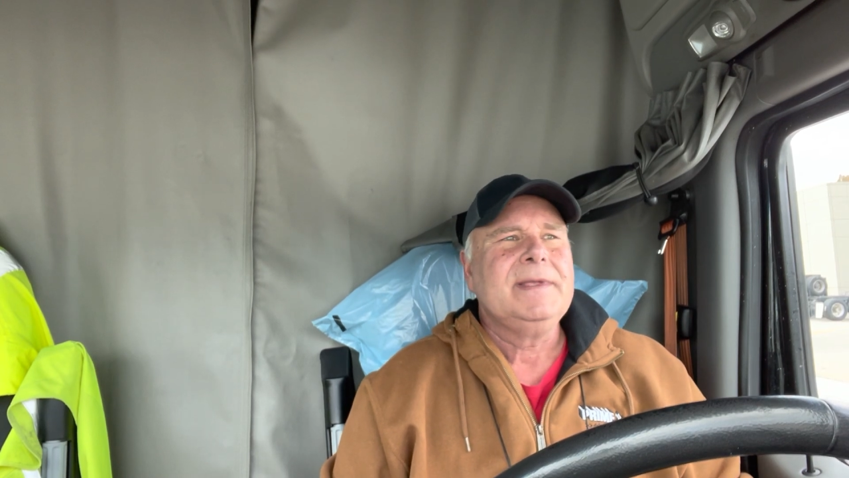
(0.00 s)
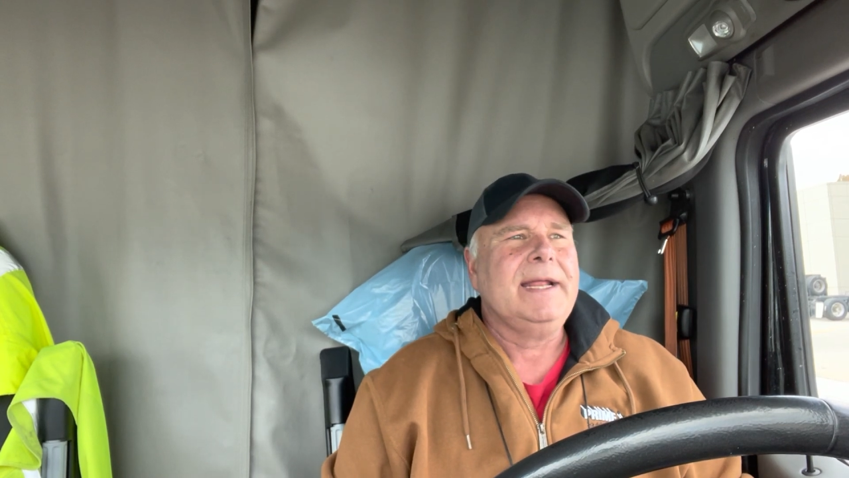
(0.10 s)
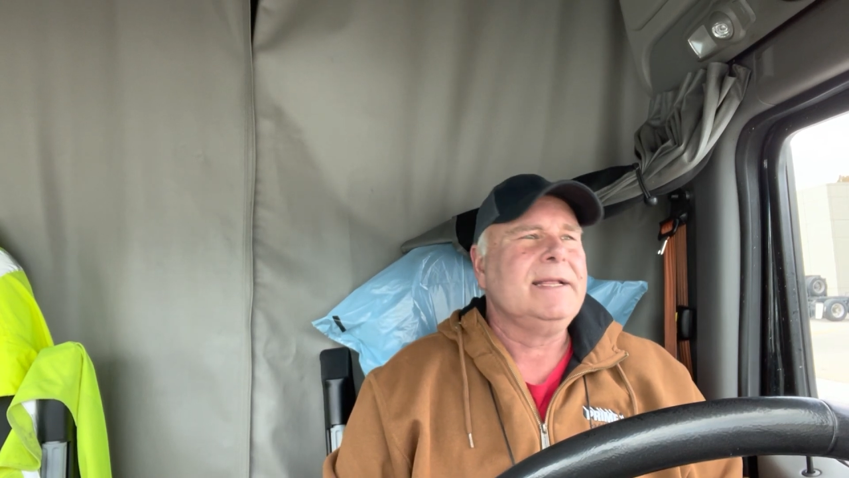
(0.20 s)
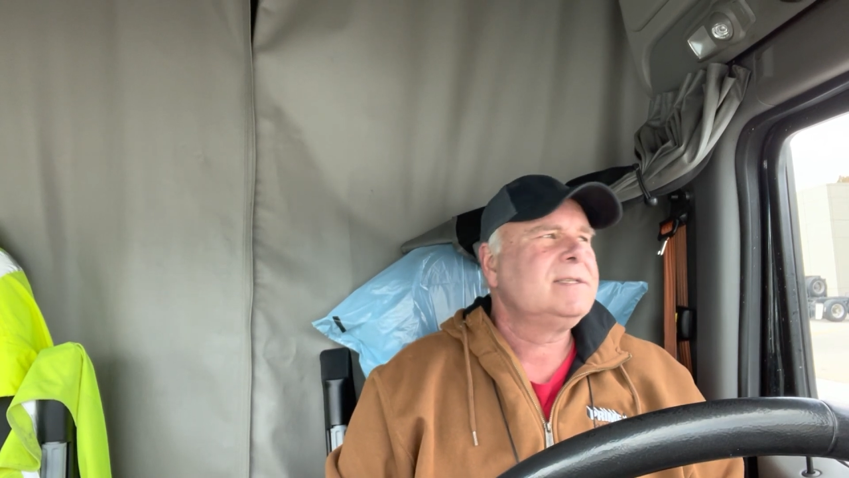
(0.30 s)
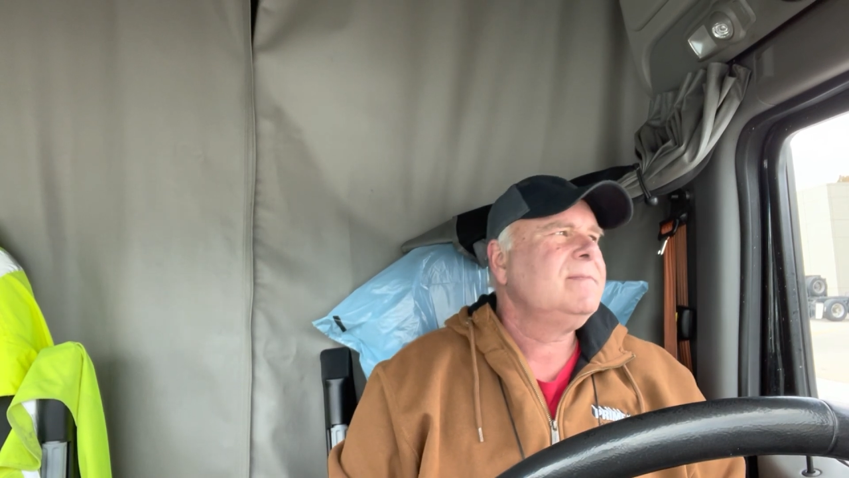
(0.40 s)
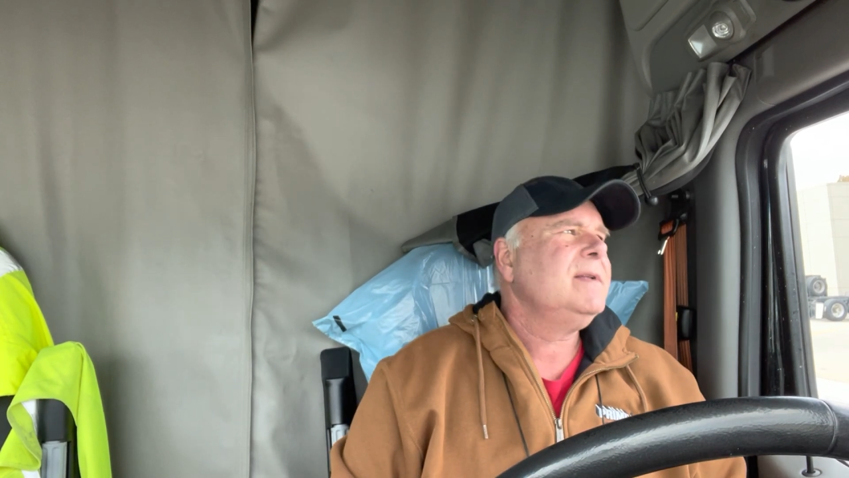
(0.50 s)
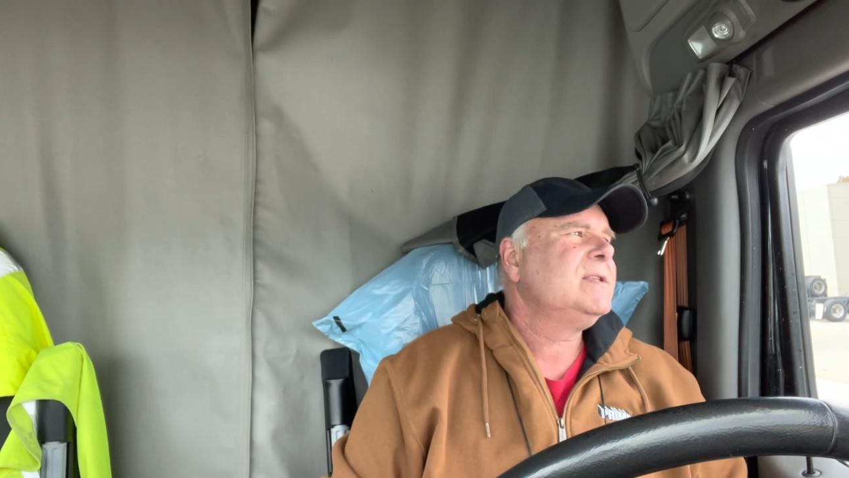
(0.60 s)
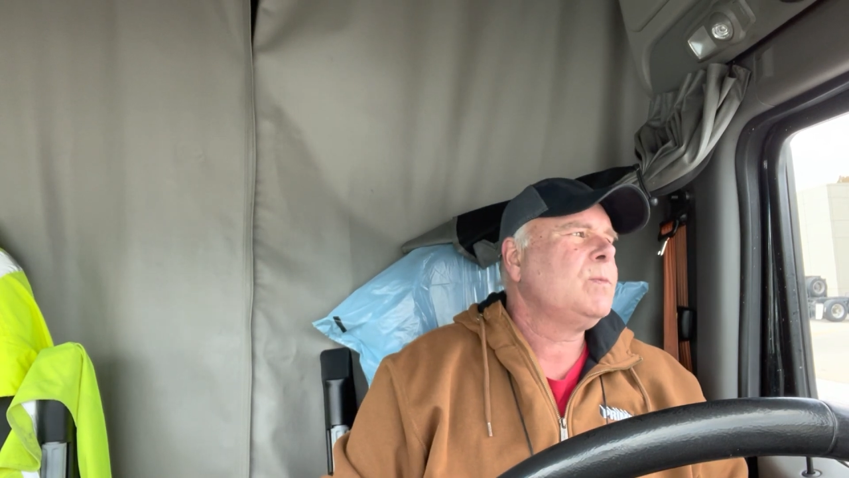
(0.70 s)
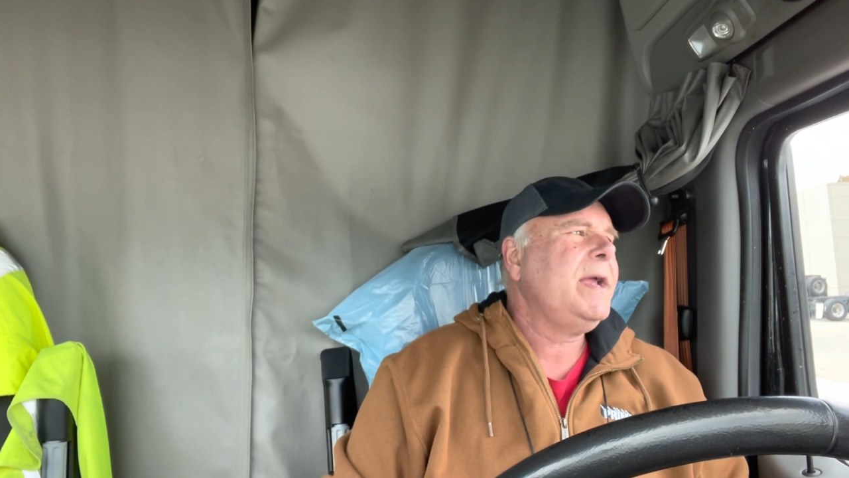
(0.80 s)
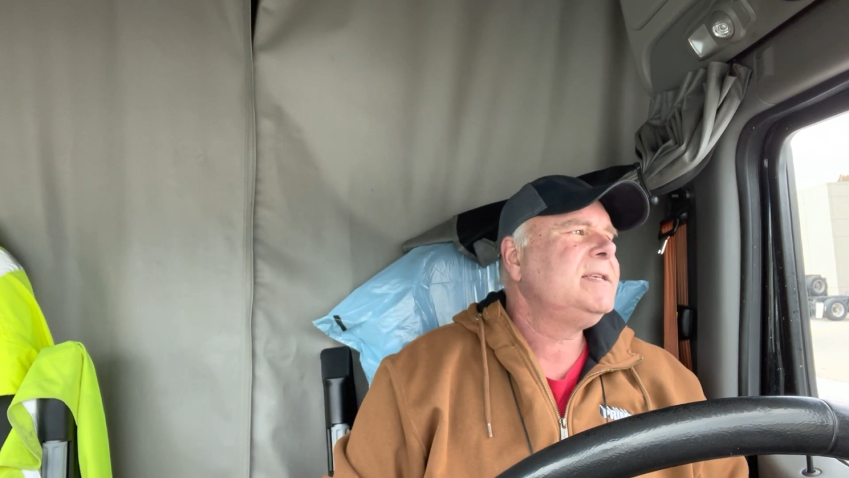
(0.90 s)
and it's
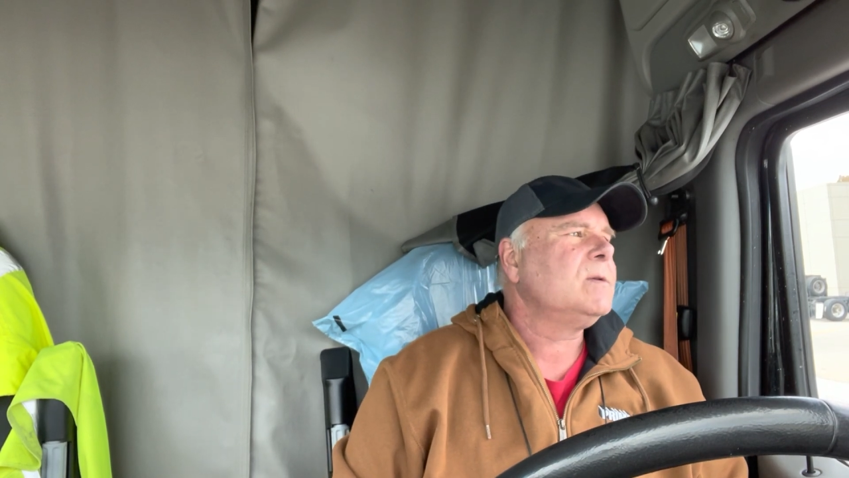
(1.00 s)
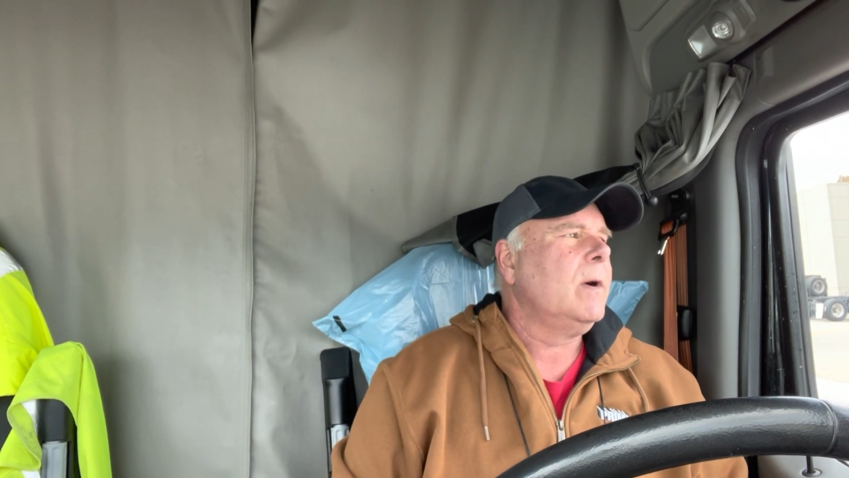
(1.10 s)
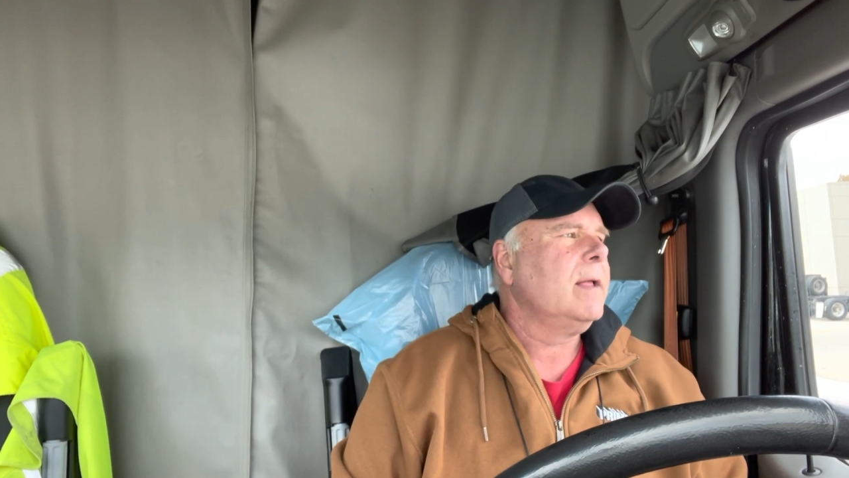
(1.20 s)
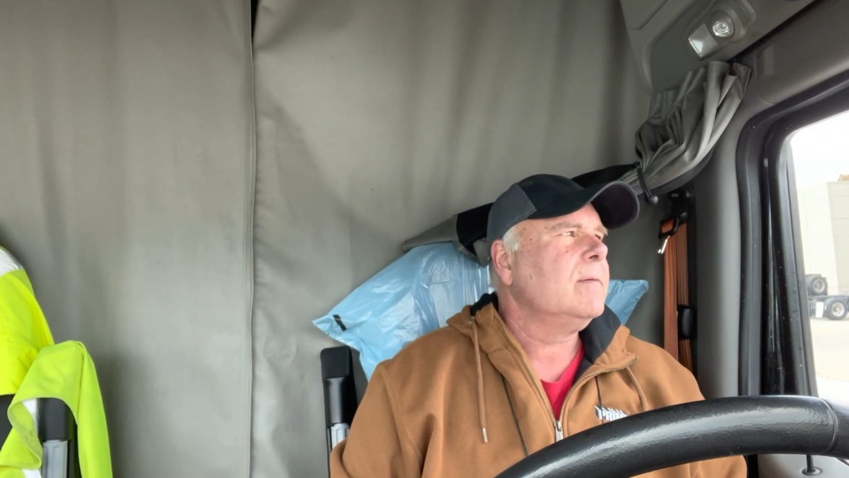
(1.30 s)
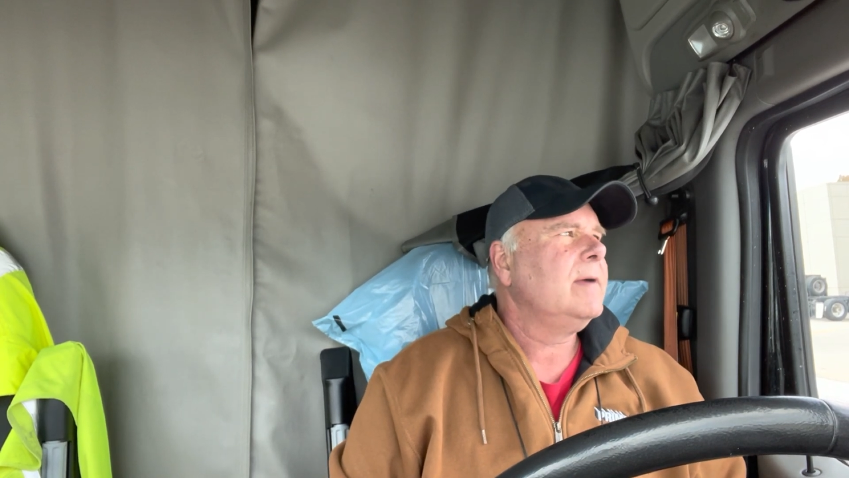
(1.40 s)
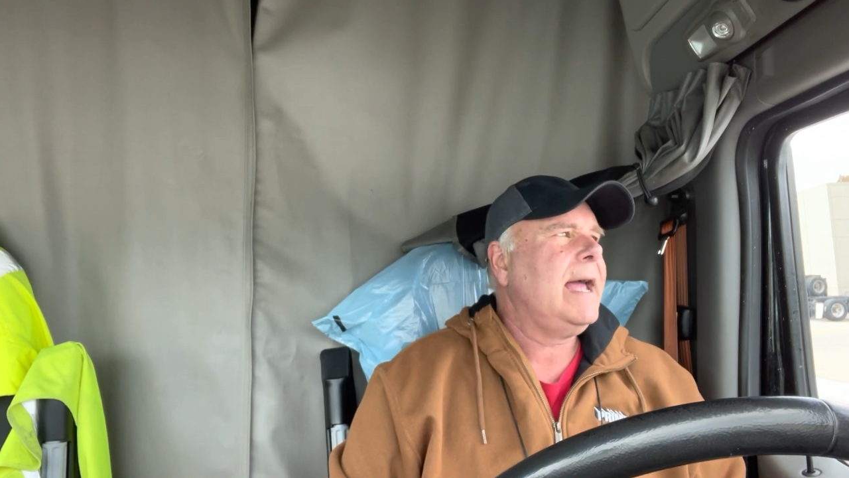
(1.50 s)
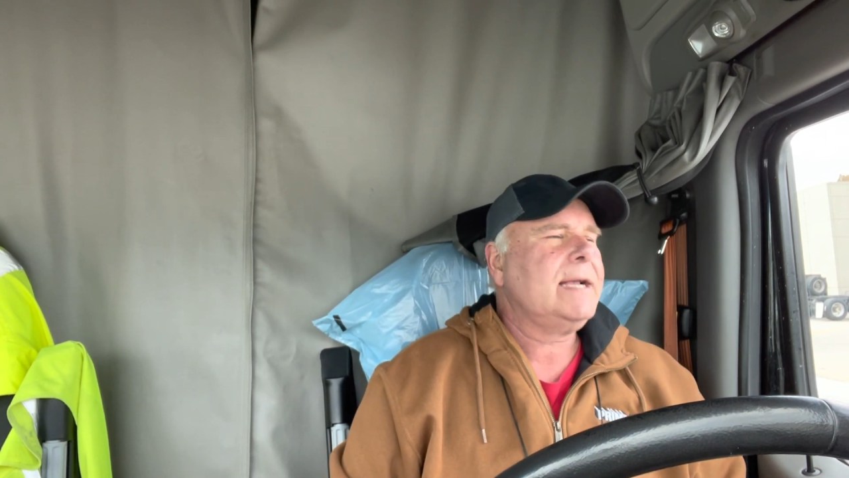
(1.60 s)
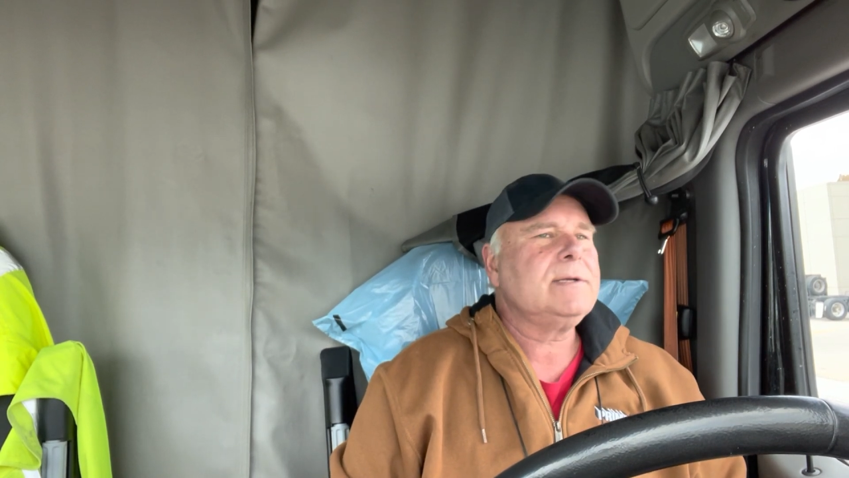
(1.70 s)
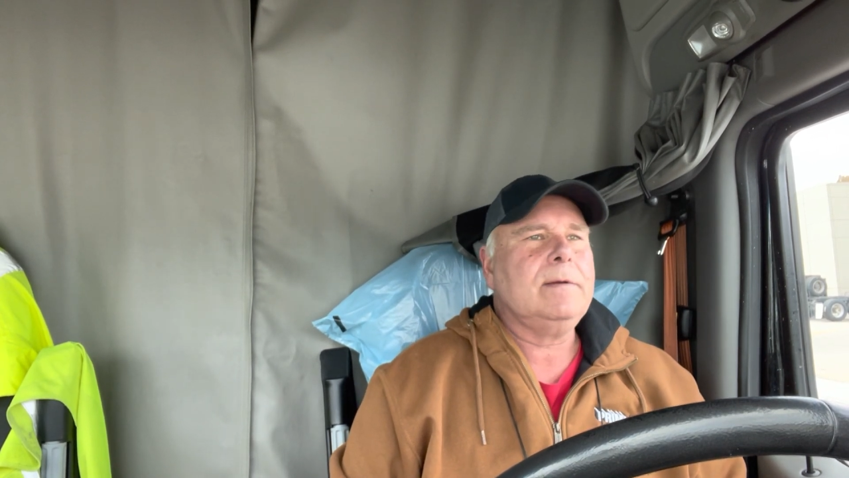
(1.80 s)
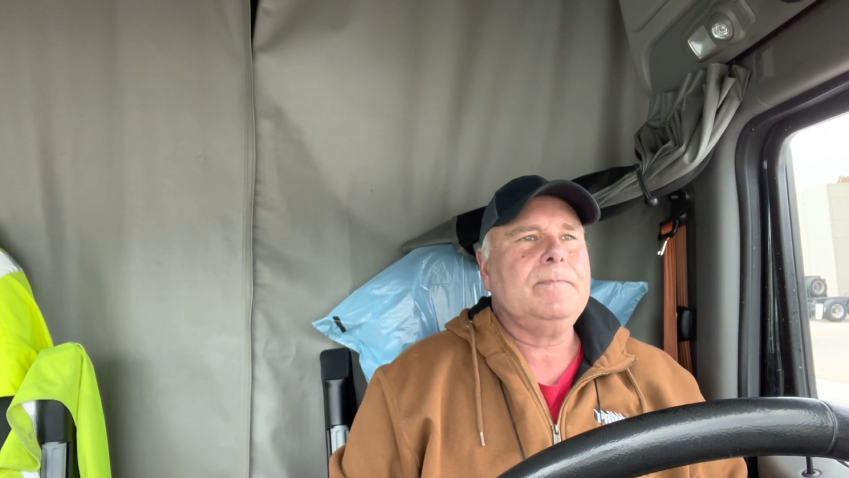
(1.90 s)
waste oil
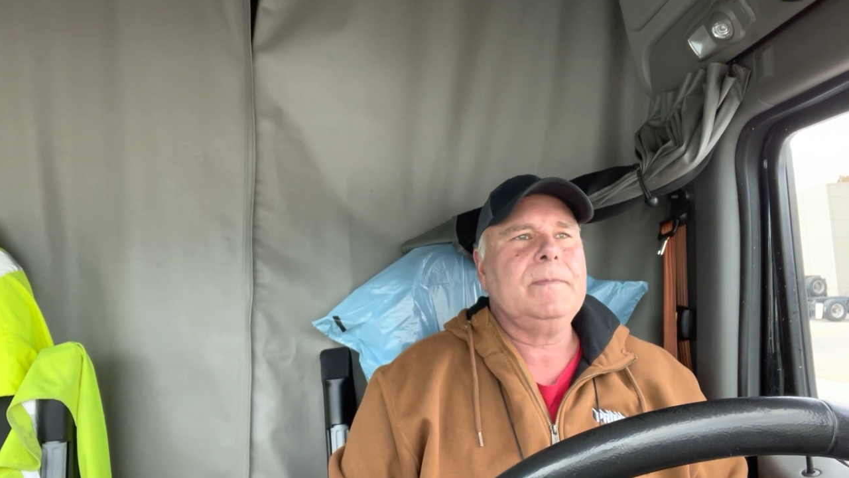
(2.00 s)
actually